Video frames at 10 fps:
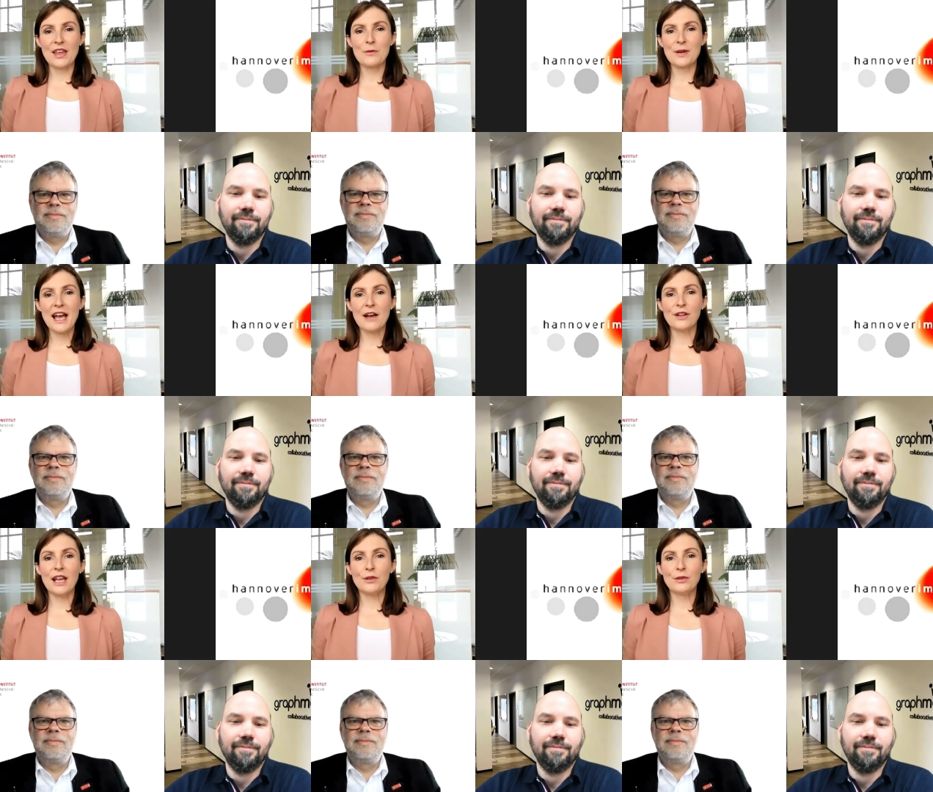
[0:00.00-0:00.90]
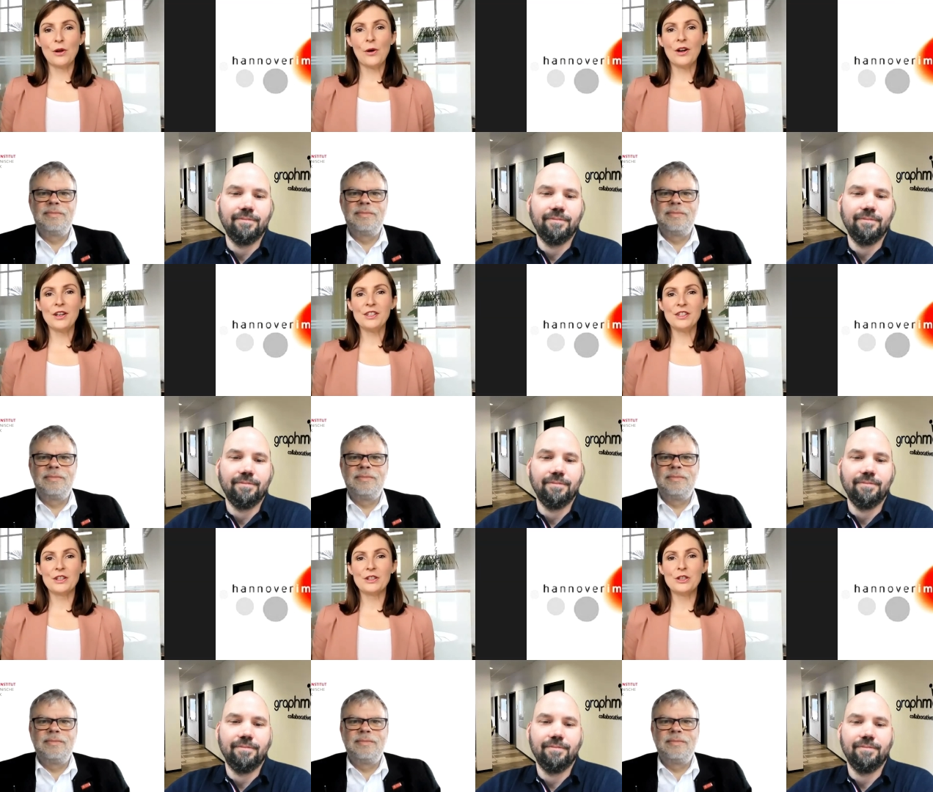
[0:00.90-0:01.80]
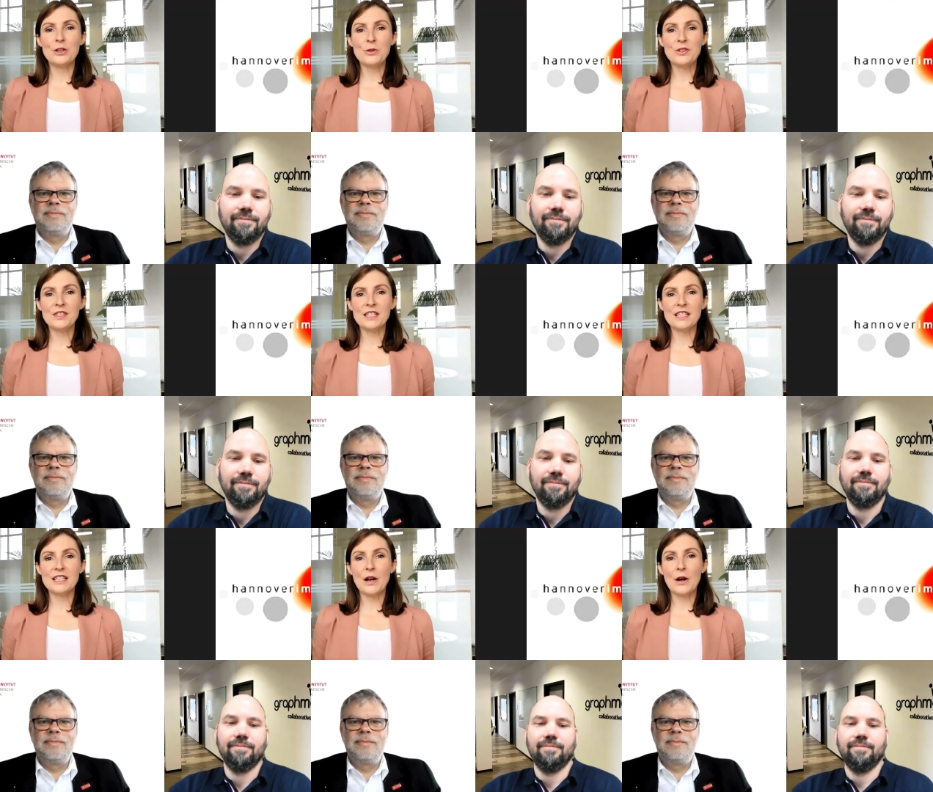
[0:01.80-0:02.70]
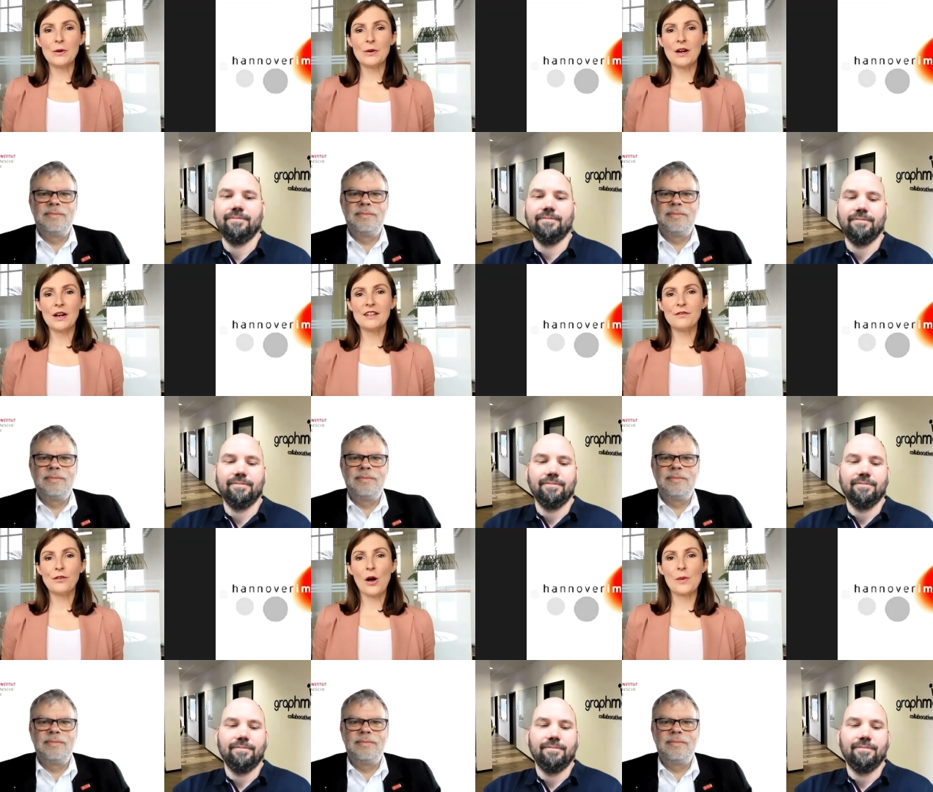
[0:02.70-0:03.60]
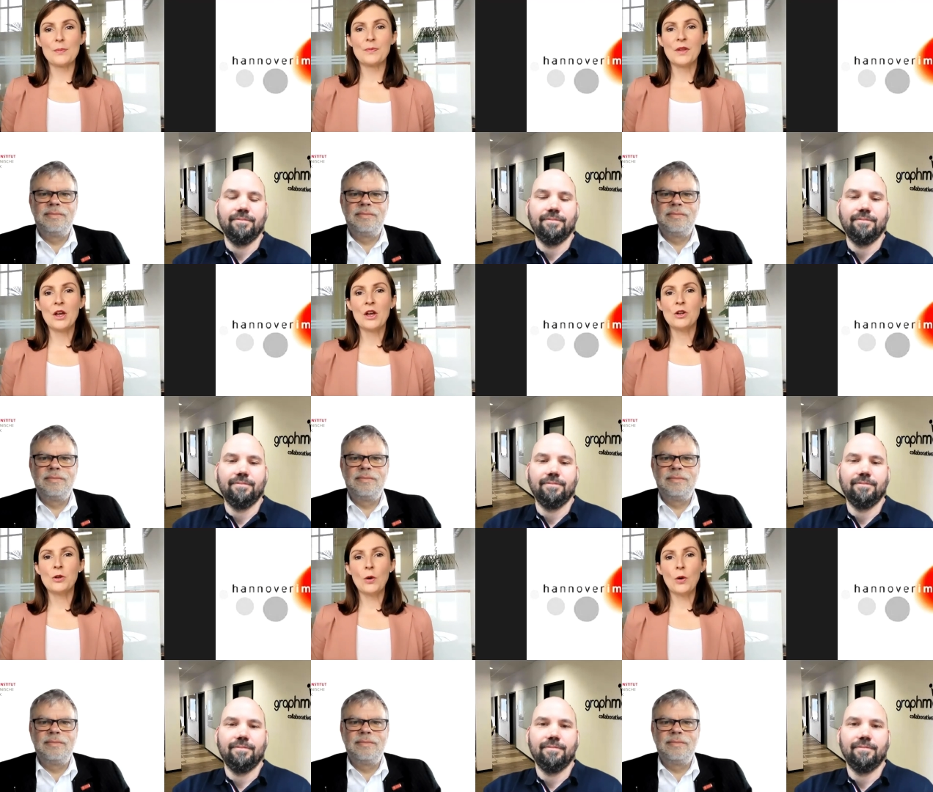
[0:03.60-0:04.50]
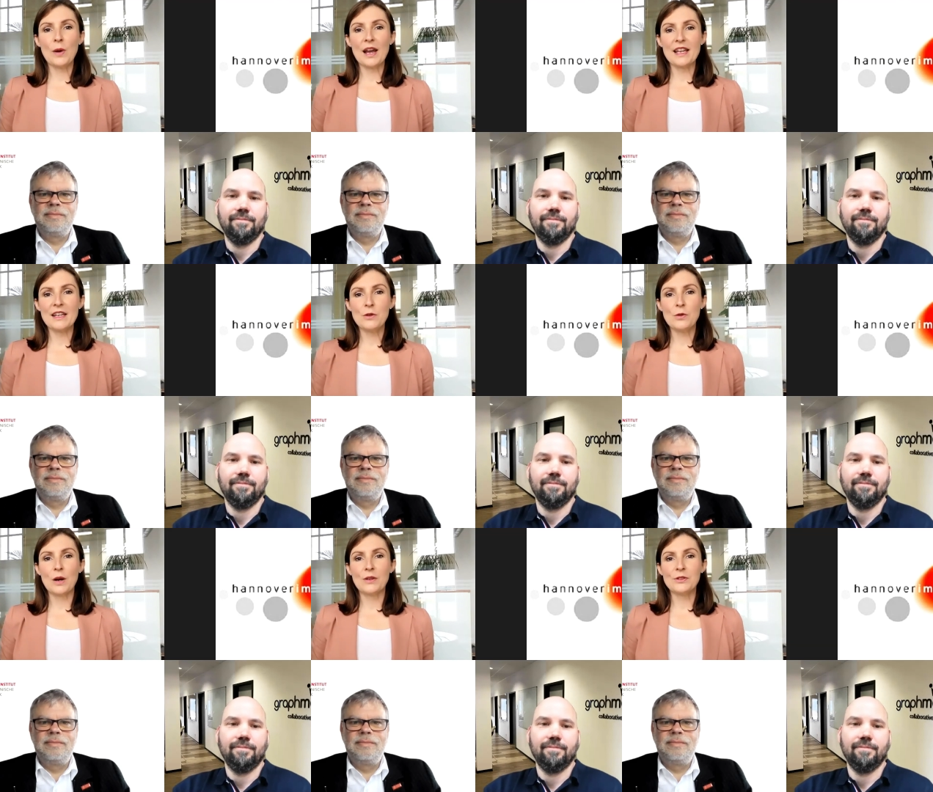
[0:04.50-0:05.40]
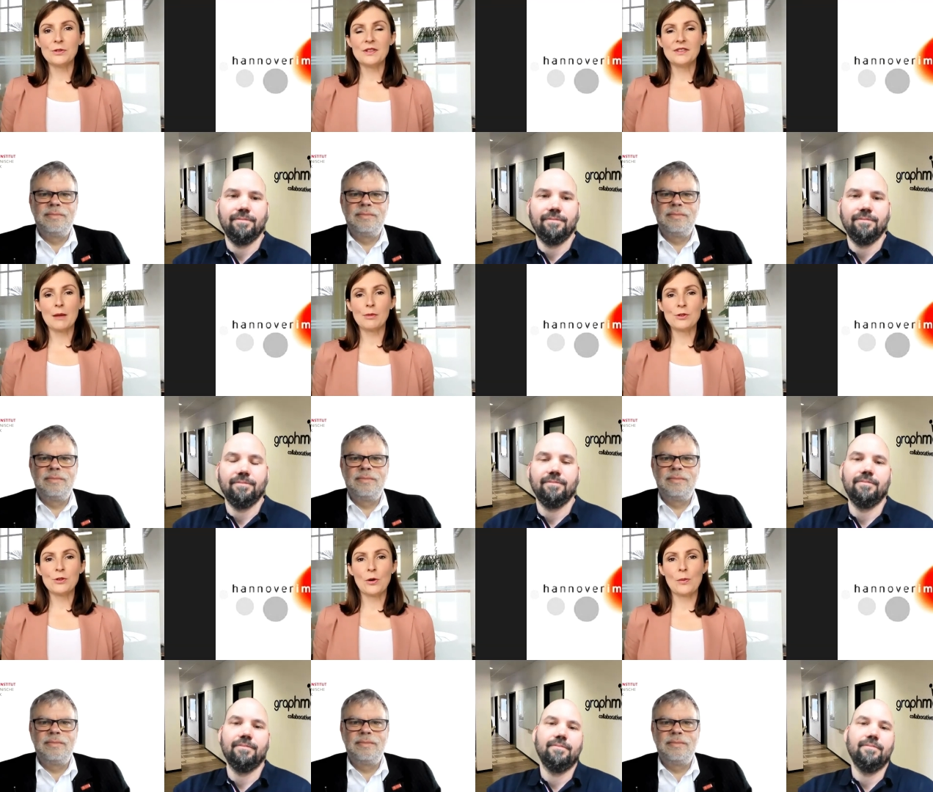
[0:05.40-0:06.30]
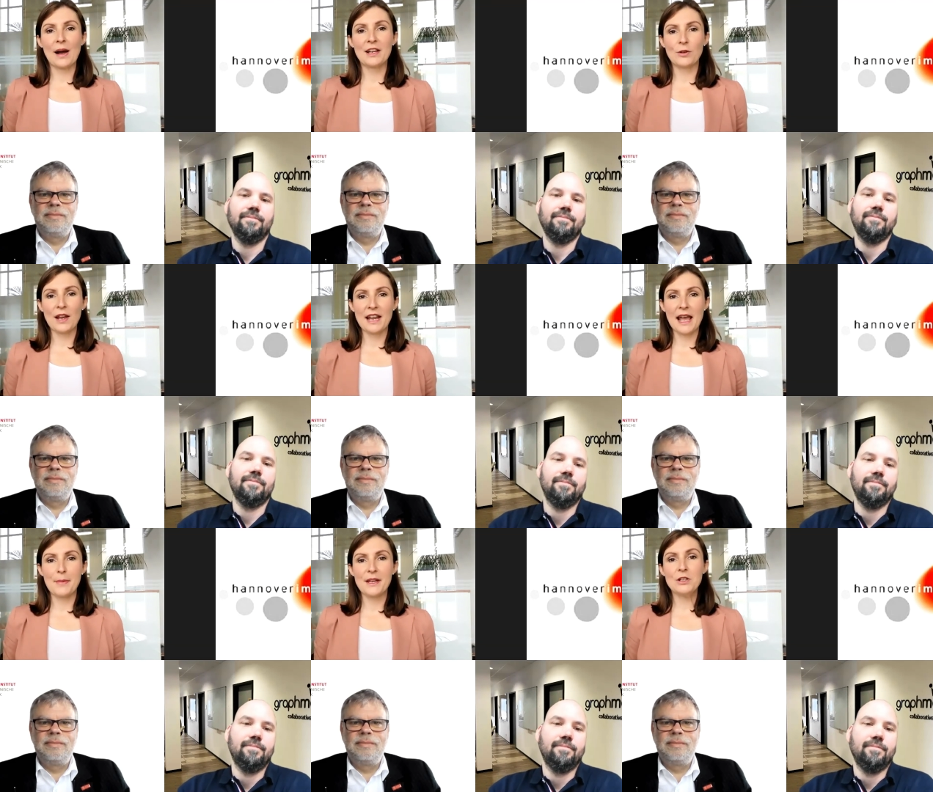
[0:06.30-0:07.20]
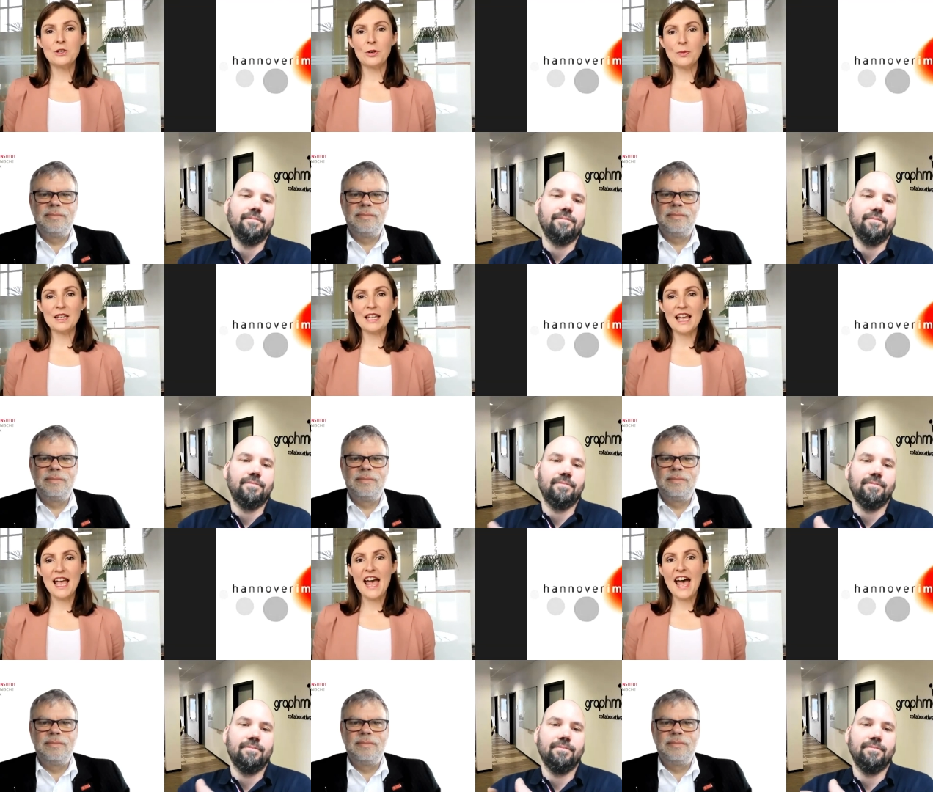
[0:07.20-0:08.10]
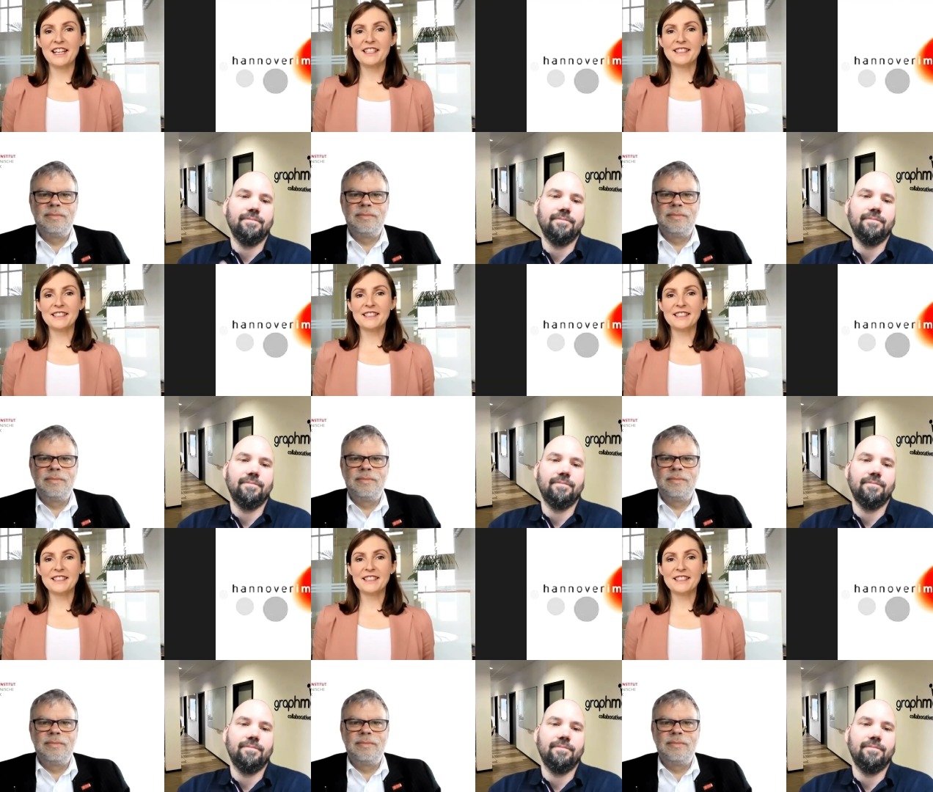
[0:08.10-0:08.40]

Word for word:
Speaker 1: There we have Catherine Heuch, a new CEO uh, from Norway, who wants to establish her migraine app in Germany, and his